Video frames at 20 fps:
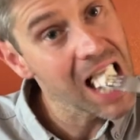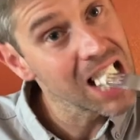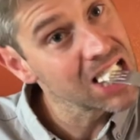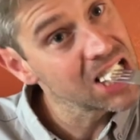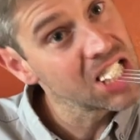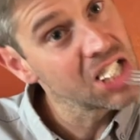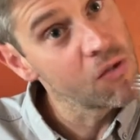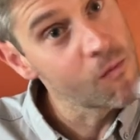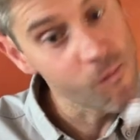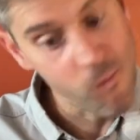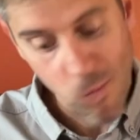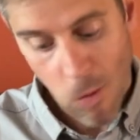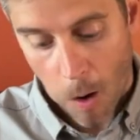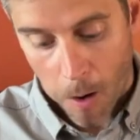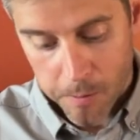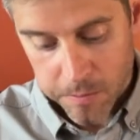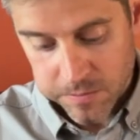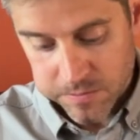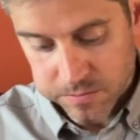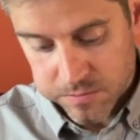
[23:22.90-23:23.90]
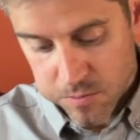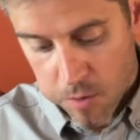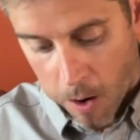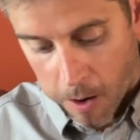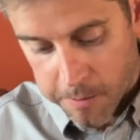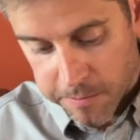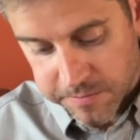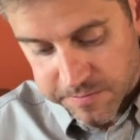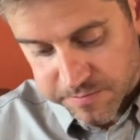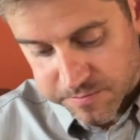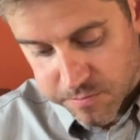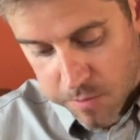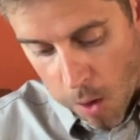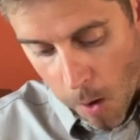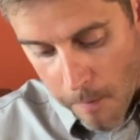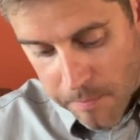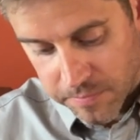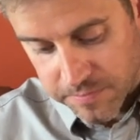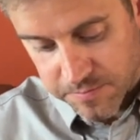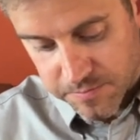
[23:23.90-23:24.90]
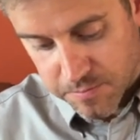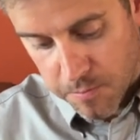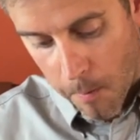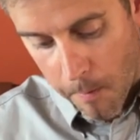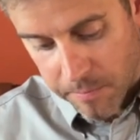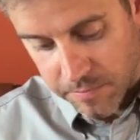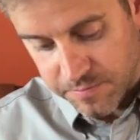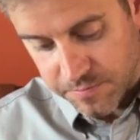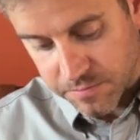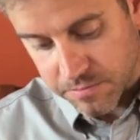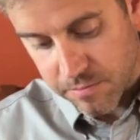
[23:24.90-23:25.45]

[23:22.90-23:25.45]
Okay, do you want to know which one that was?